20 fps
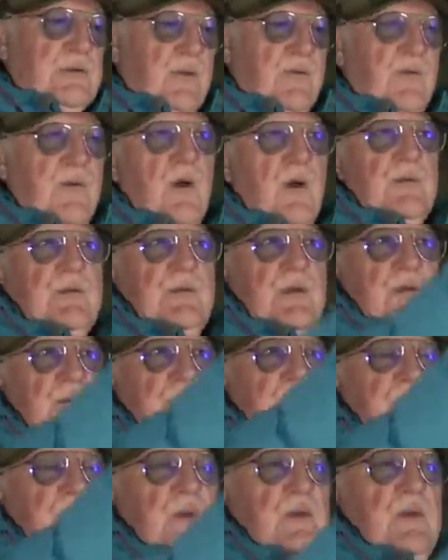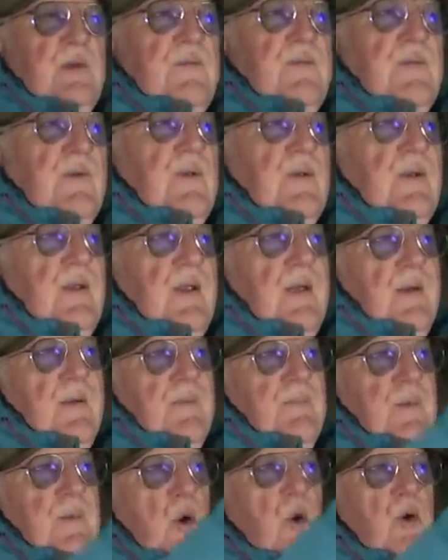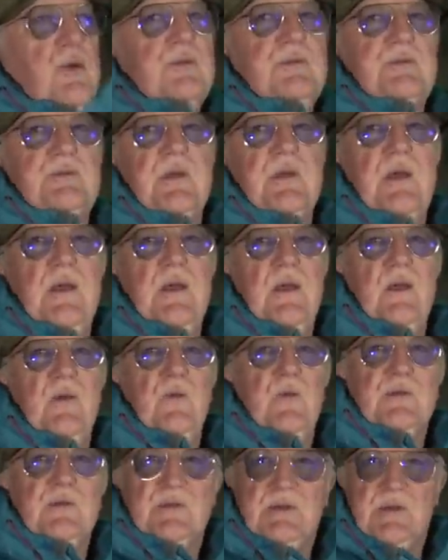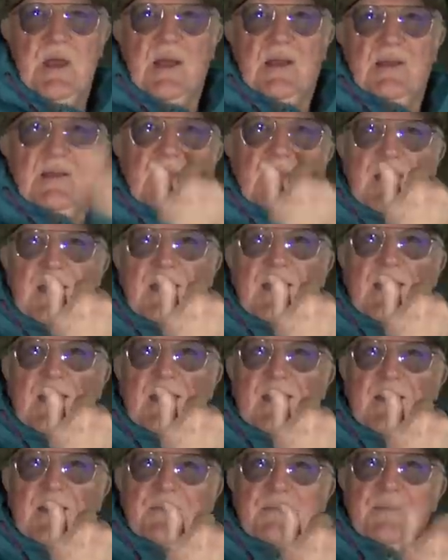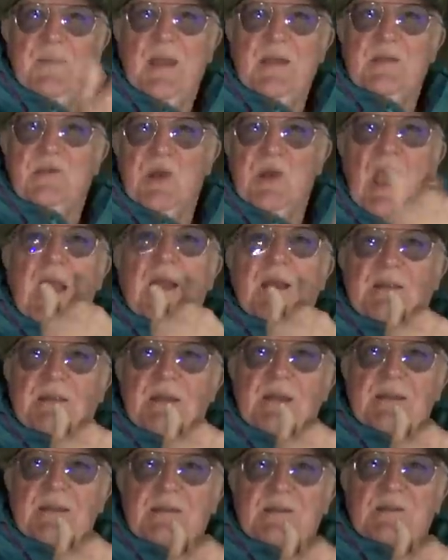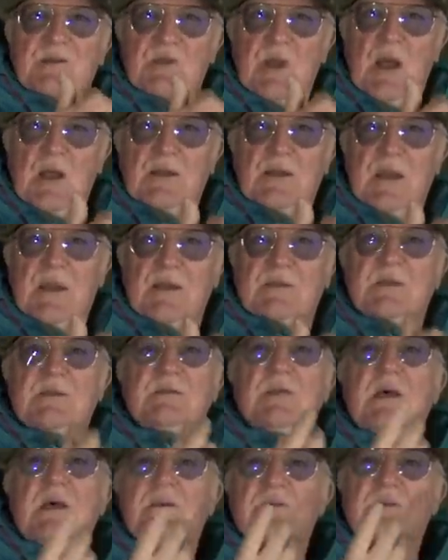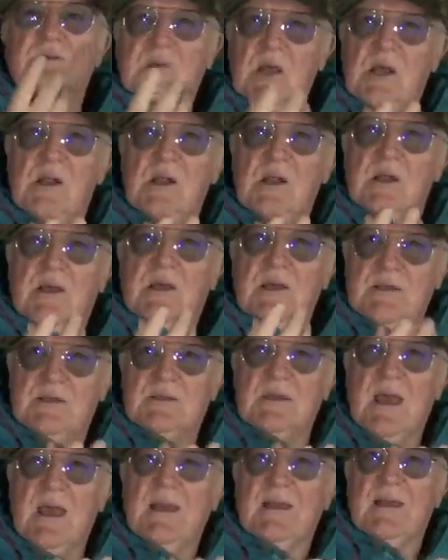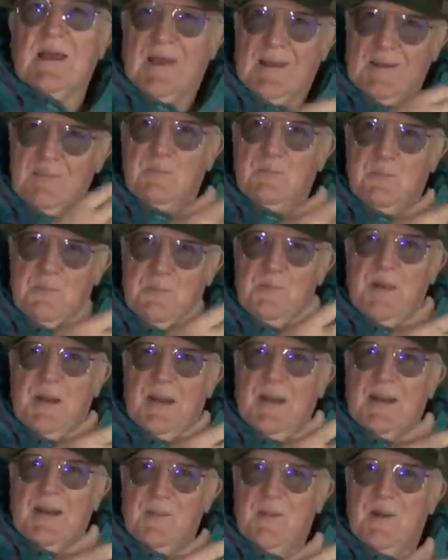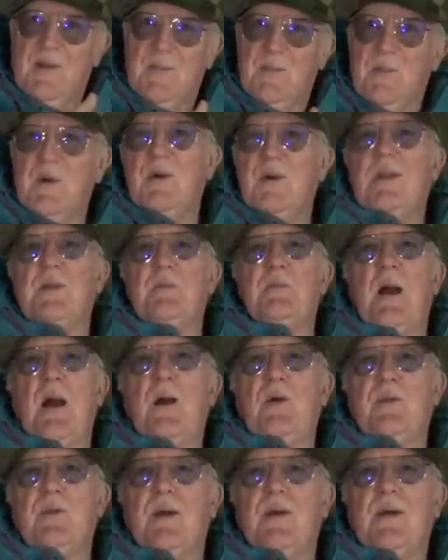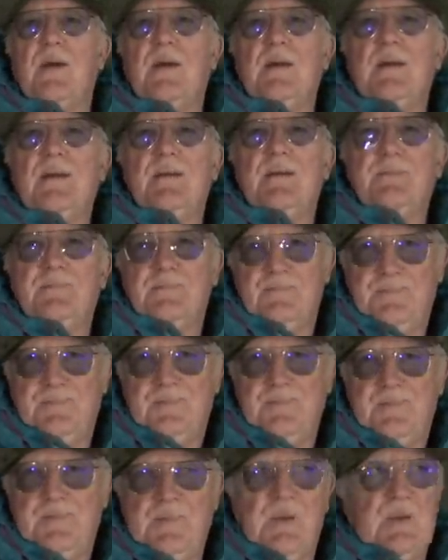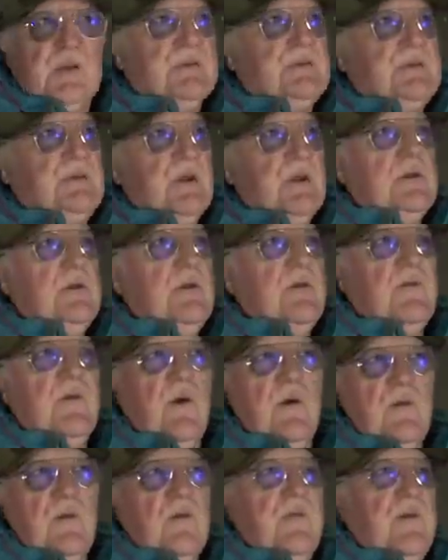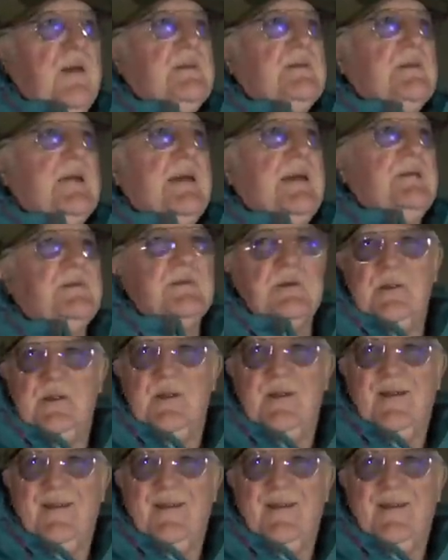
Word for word: you've got those beautiful hoods which take the ejected shell cases, still containing a little bit of burning powder. Yes. Because here you've got no ventilation